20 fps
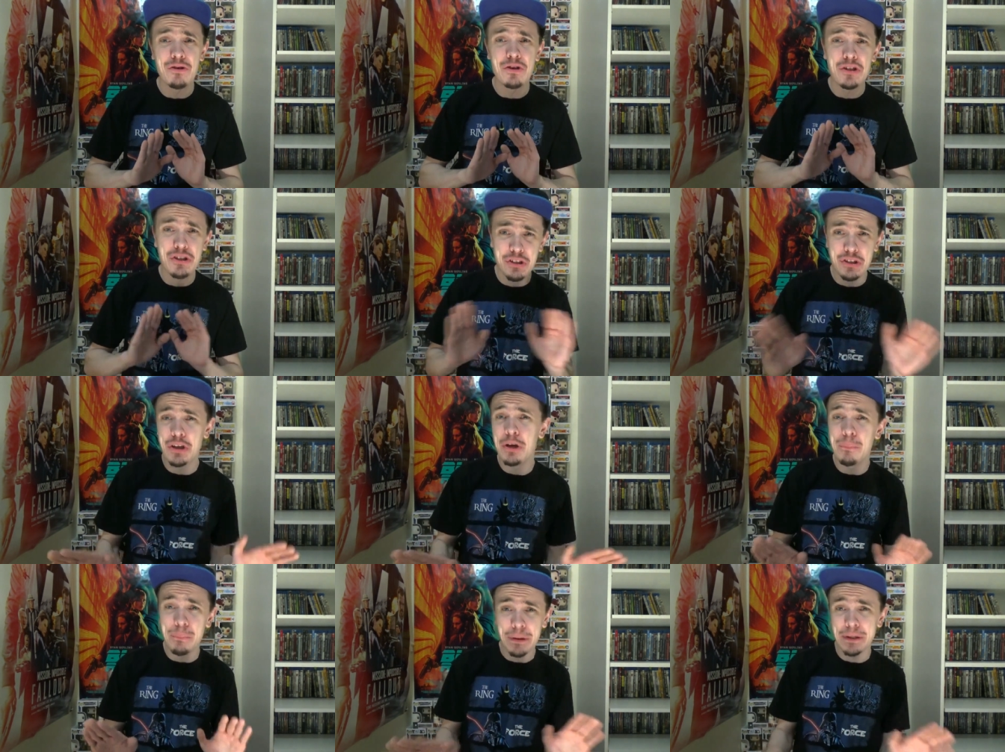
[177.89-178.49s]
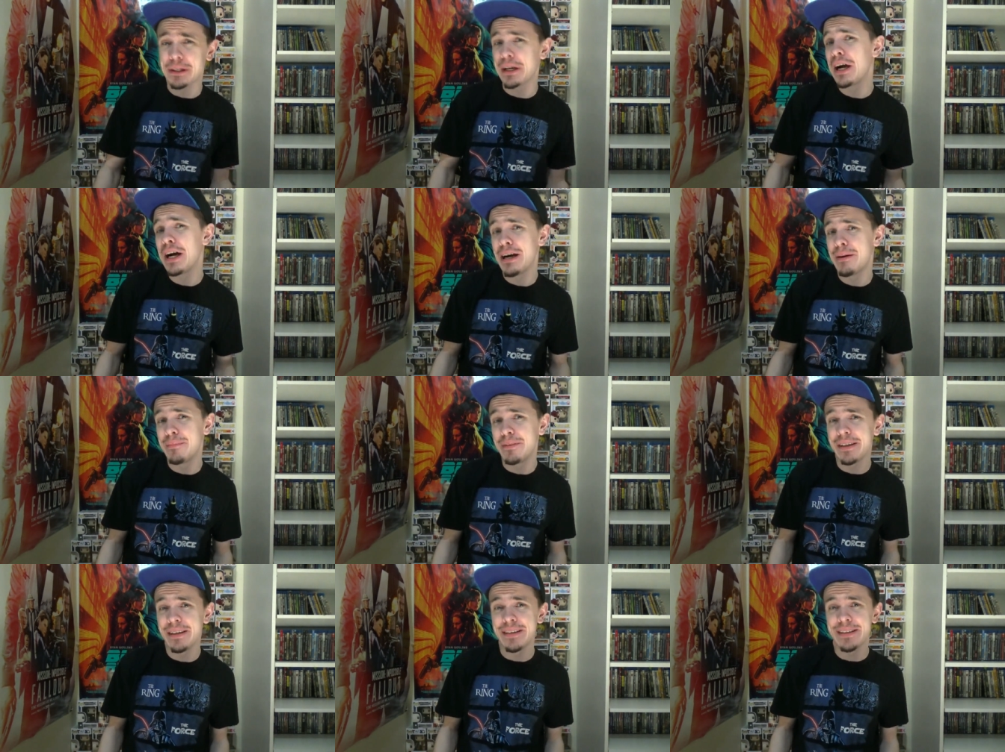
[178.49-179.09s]
stupid
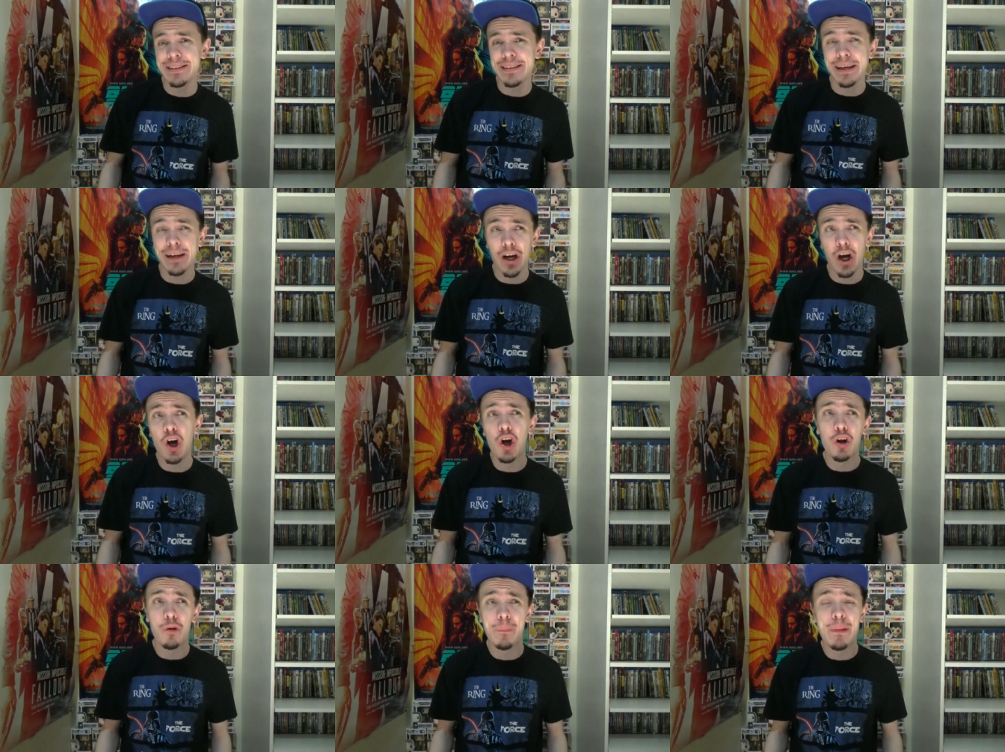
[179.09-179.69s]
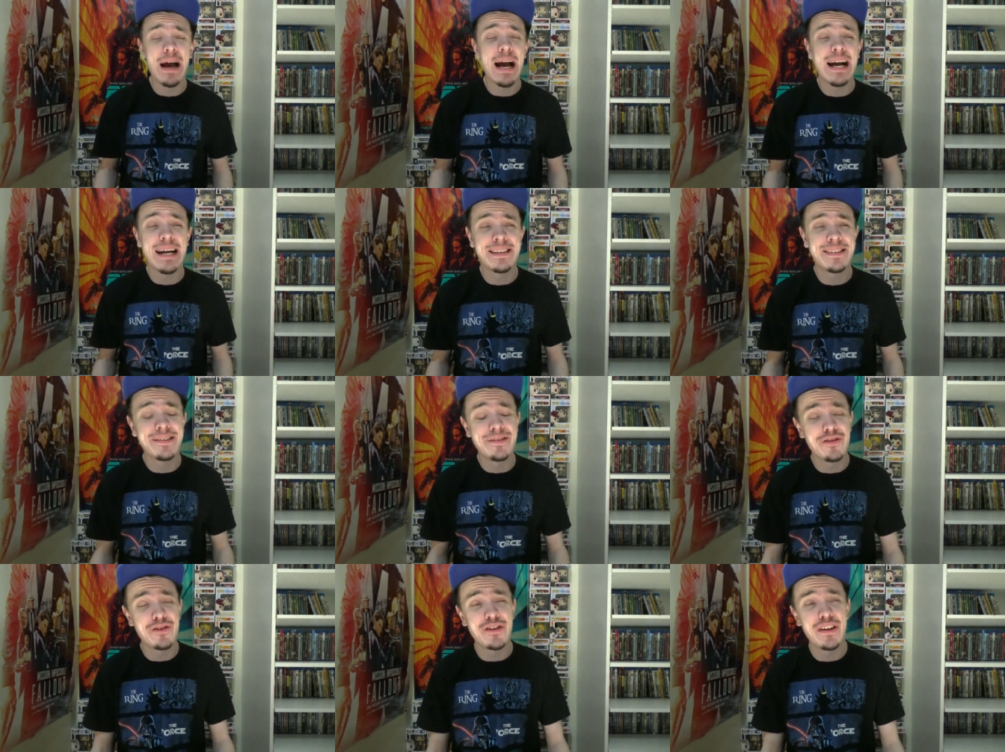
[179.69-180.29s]
comedies like Hall
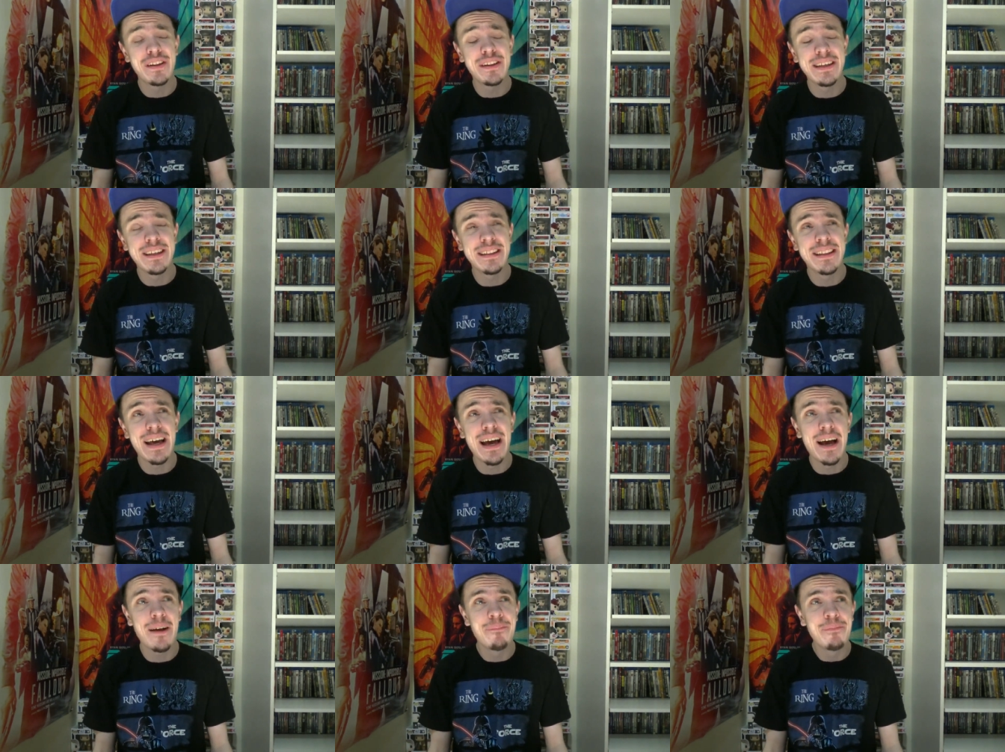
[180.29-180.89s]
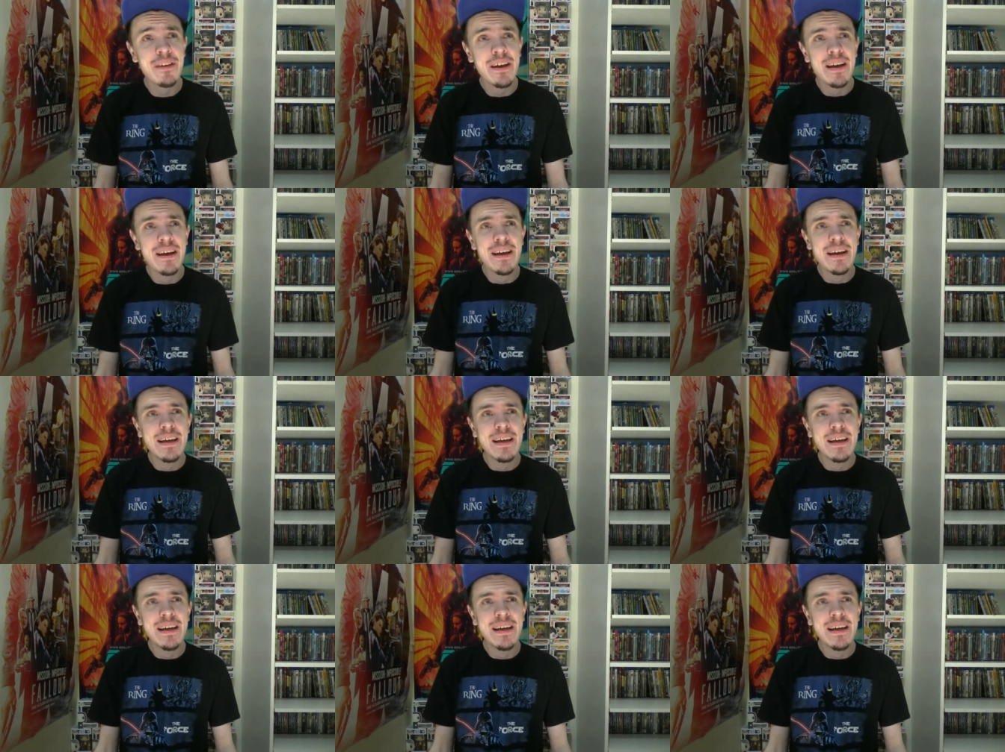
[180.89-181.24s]
Pass and shit like that.